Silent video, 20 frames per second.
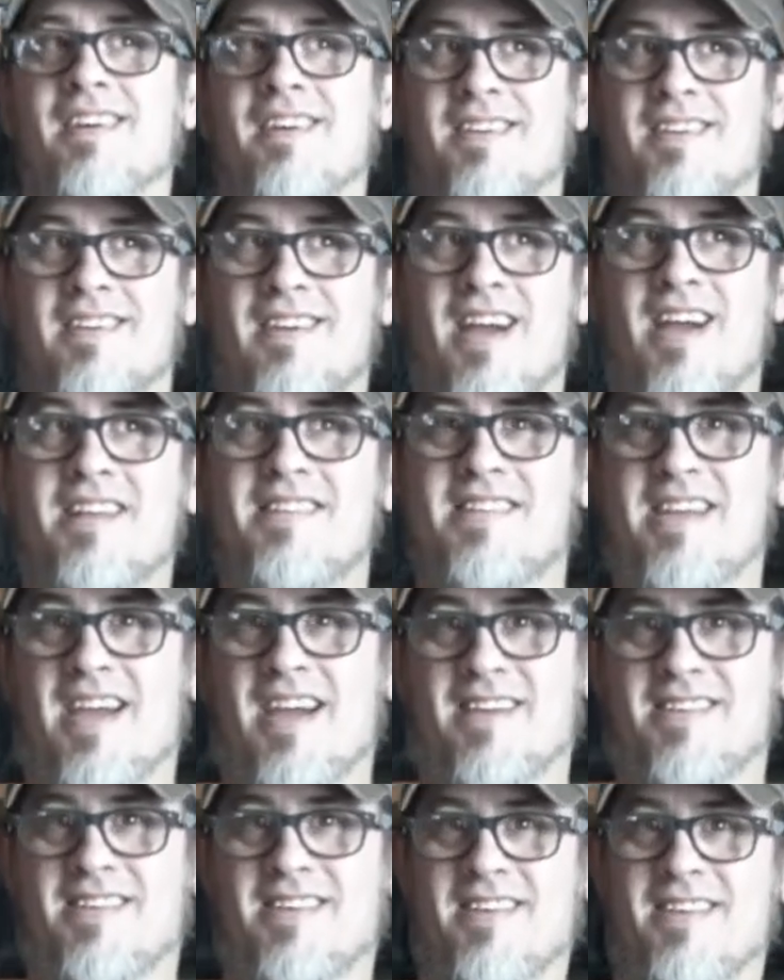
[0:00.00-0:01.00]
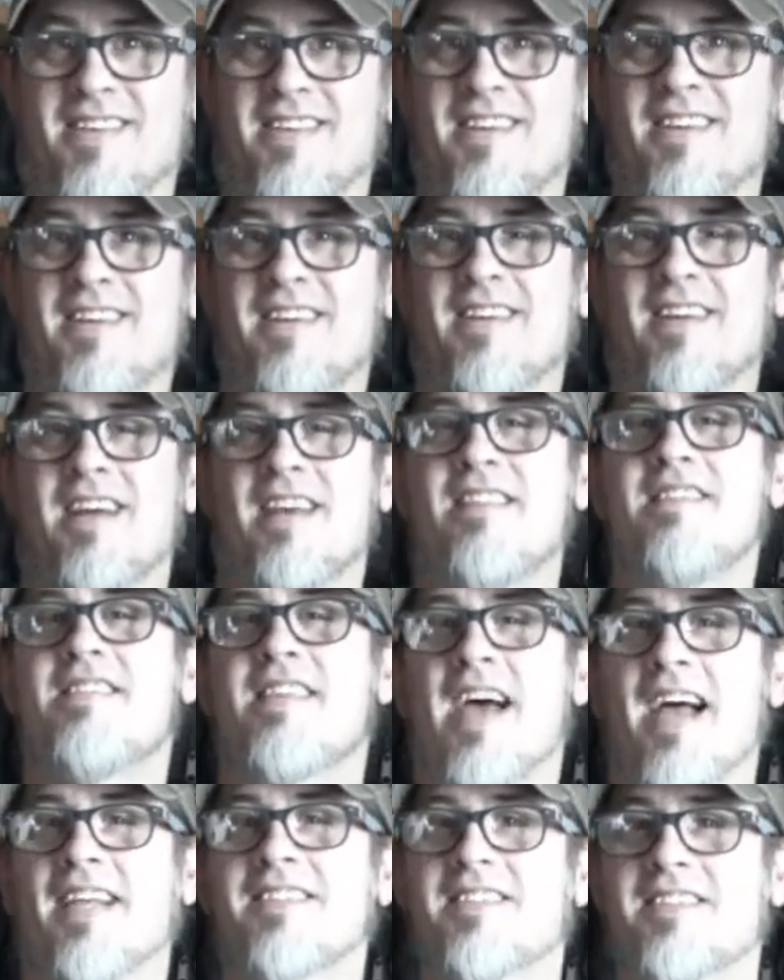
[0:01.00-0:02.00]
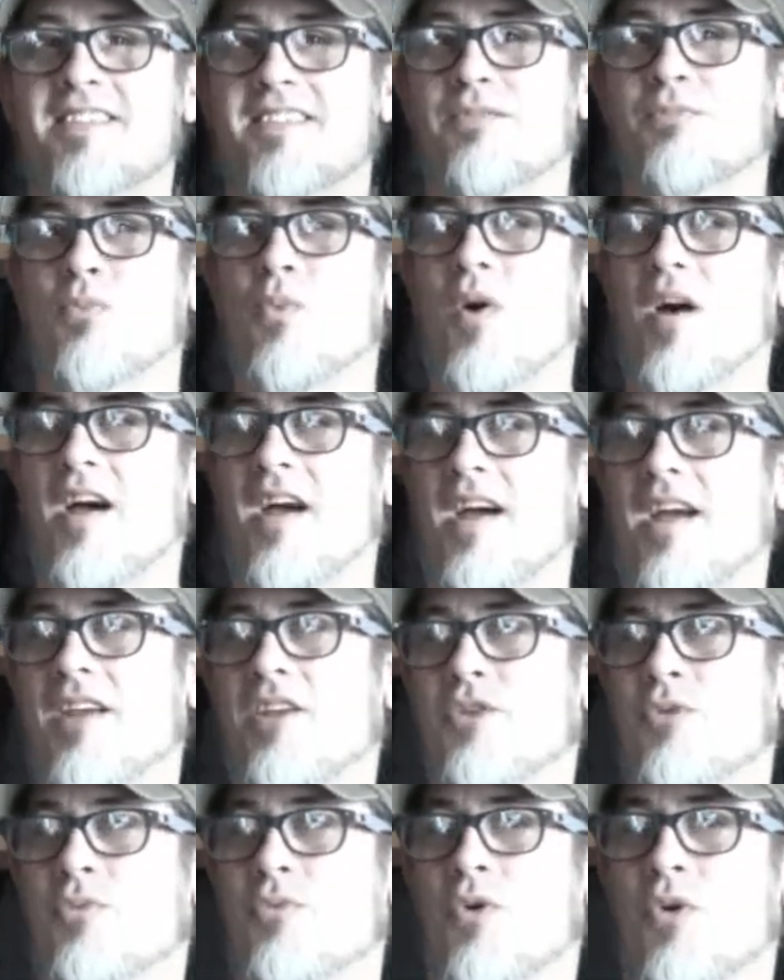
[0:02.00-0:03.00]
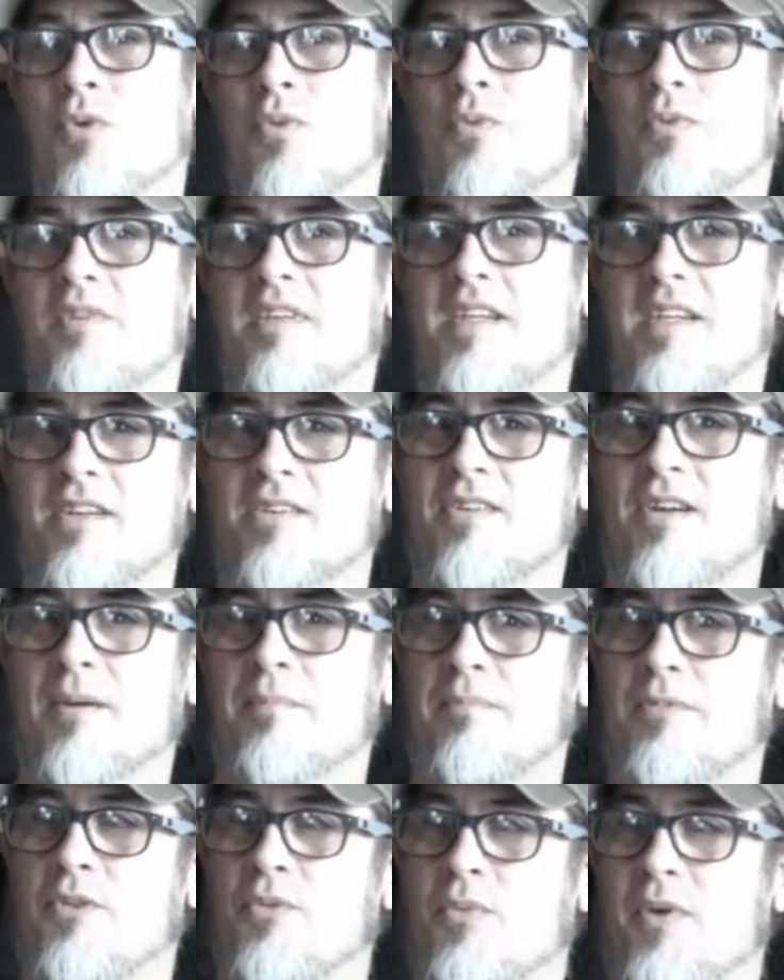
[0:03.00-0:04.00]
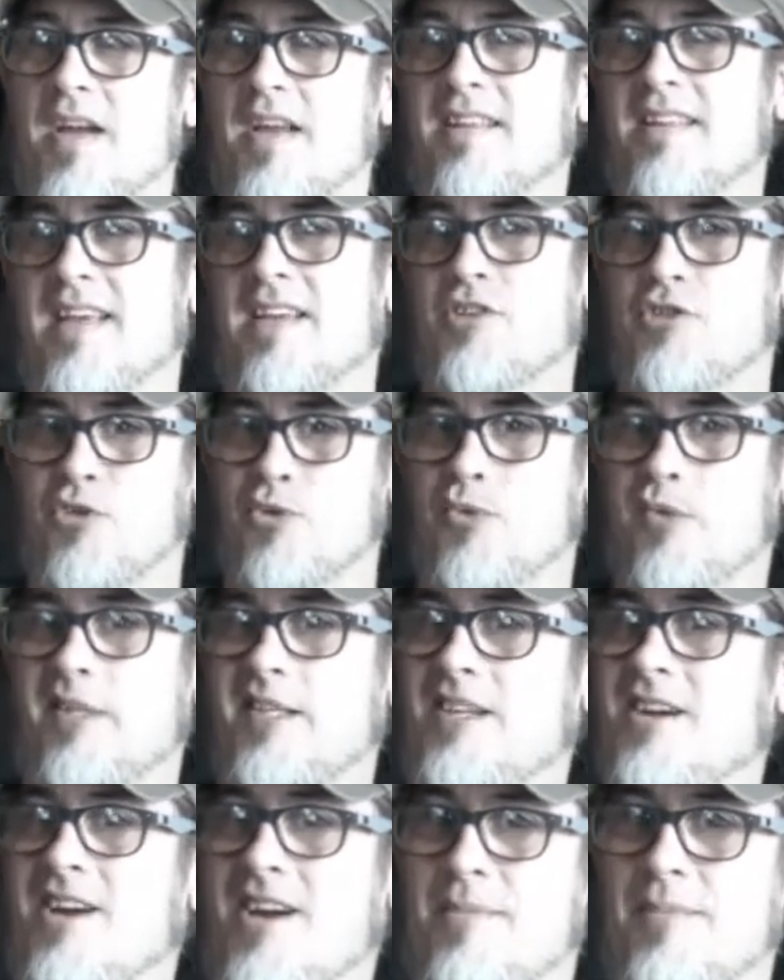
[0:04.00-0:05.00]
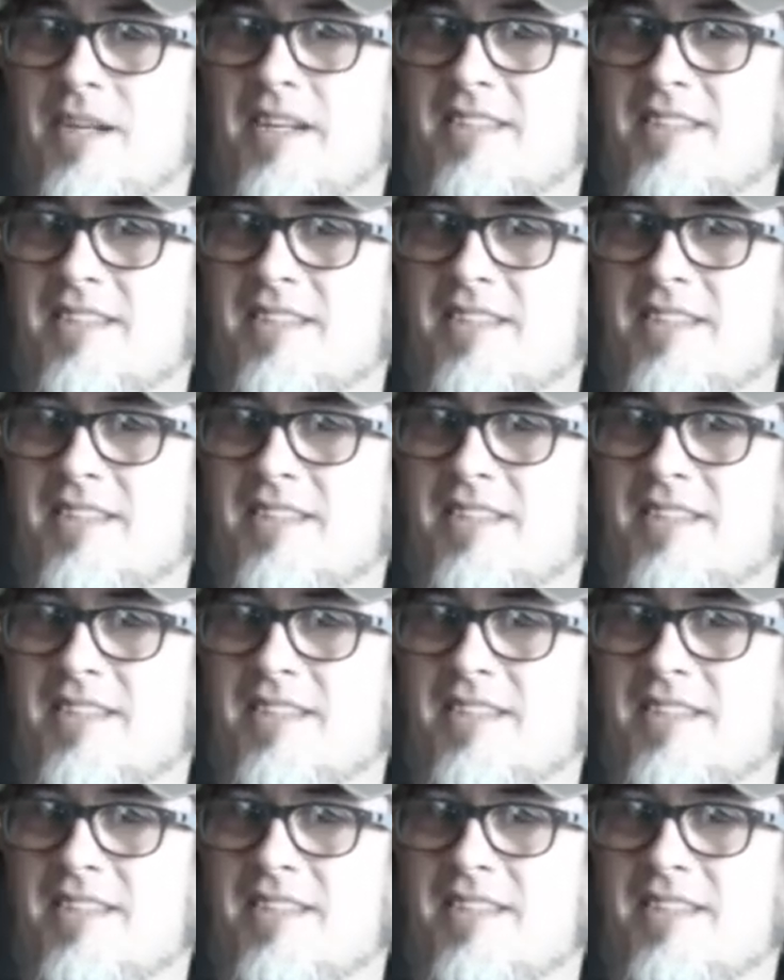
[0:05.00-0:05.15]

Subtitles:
contact. And that's why you don't gear up the way they do in the Army,